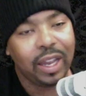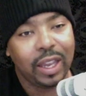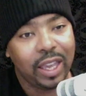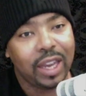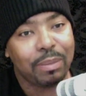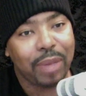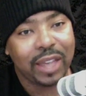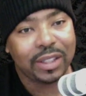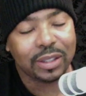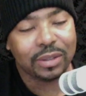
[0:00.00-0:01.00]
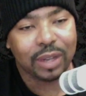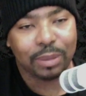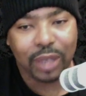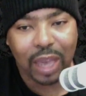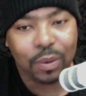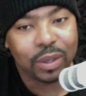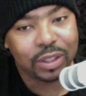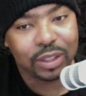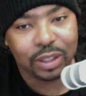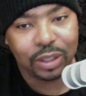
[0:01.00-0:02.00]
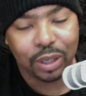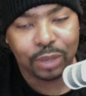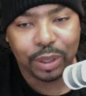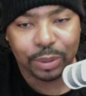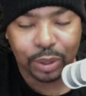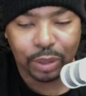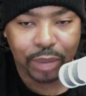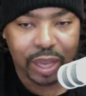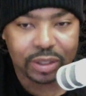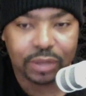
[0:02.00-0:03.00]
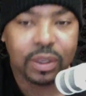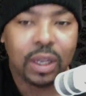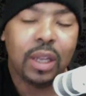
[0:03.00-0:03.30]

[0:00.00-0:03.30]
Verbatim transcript: again a mastiff. I mean, I would consider Dogue de Bordeaux a mastiff